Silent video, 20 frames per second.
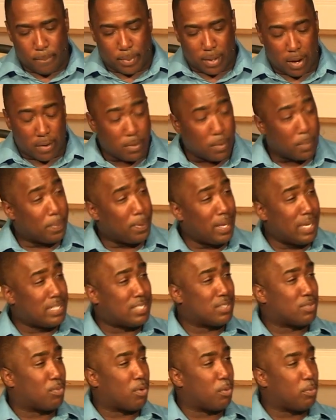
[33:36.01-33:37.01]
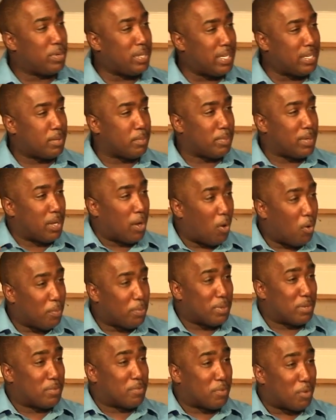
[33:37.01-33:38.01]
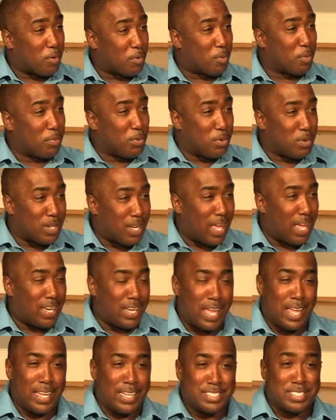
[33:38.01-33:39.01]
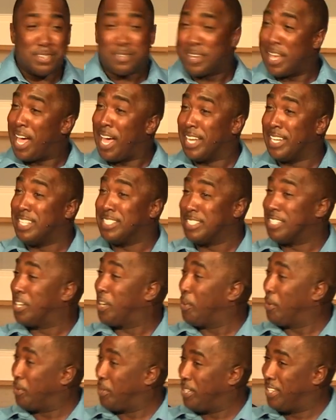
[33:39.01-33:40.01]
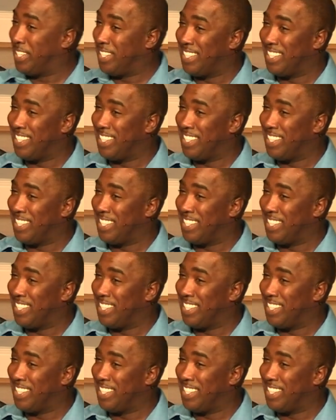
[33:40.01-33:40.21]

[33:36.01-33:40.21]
but are there places where we need to be open and vulnerable and like as if God doesn't know?